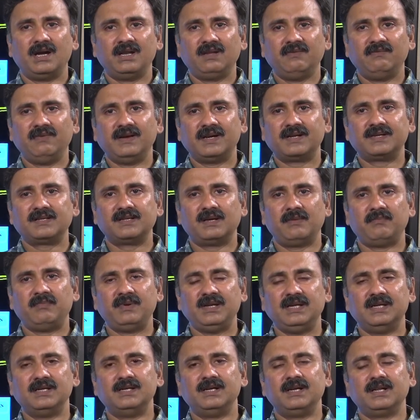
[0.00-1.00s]
artifacts
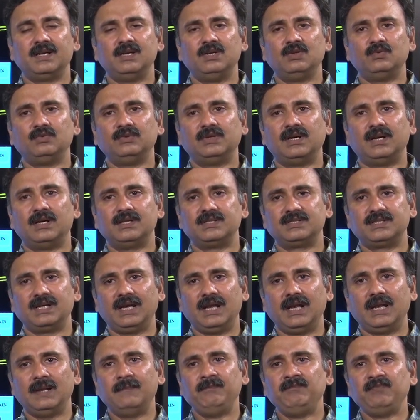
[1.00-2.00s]
appeared into the
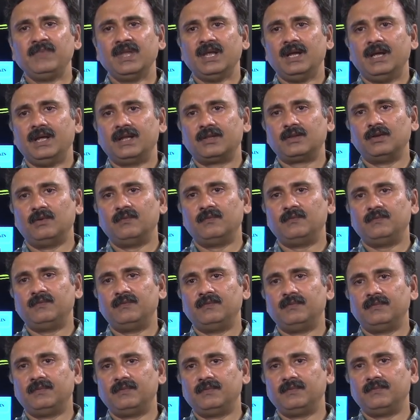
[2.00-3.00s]
gel. So
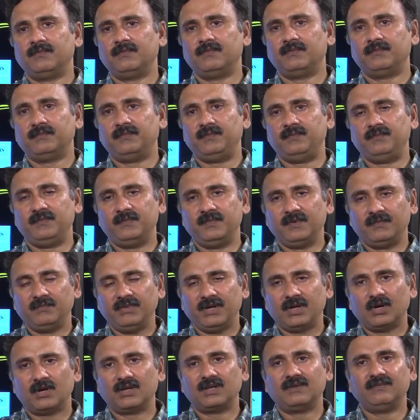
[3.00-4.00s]

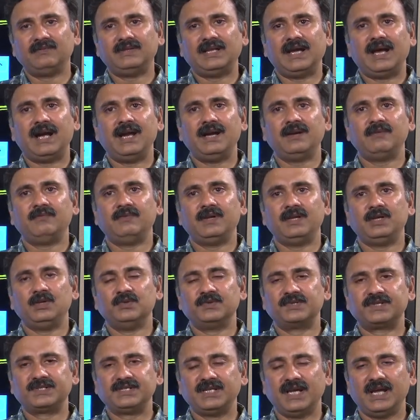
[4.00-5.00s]
because of that, when
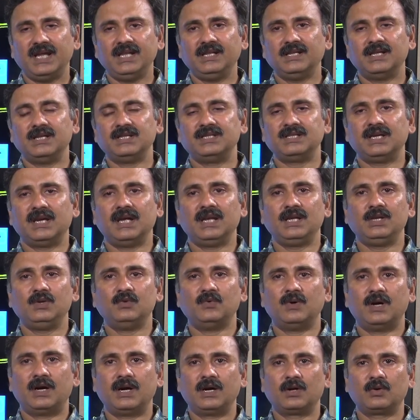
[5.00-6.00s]
you stain the gel,
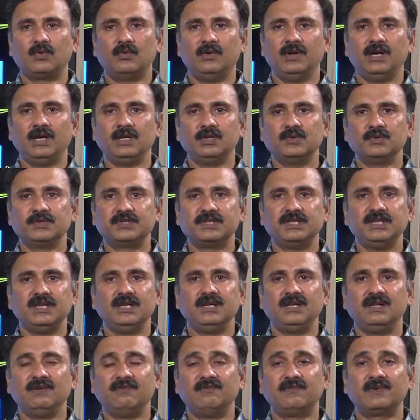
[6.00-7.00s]
you are going to
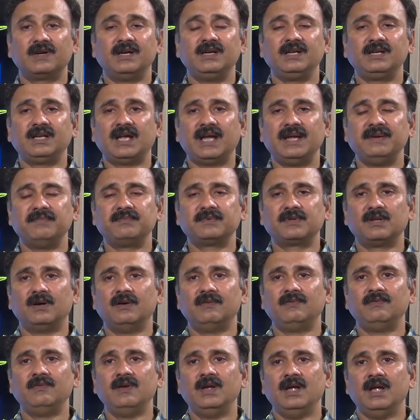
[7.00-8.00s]
see different types
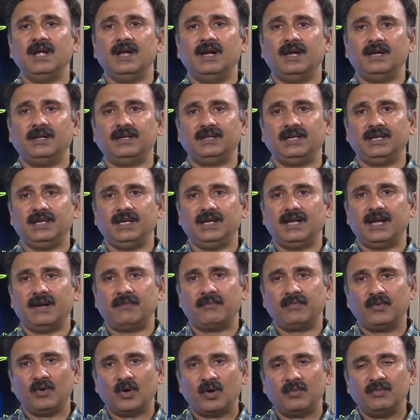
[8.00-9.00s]
of the
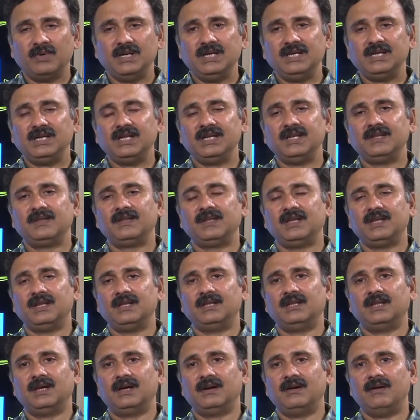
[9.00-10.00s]
abnormalities
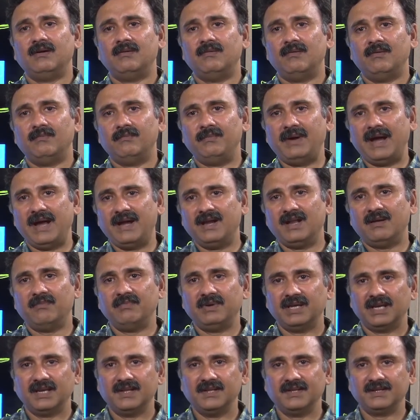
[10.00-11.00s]
in the band
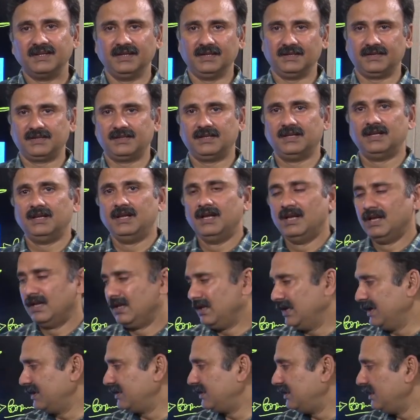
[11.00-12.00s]
appearances.
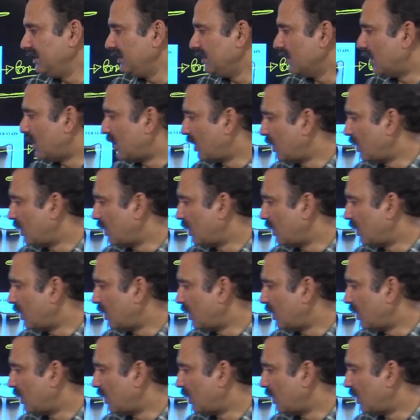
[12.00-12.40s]
Let us see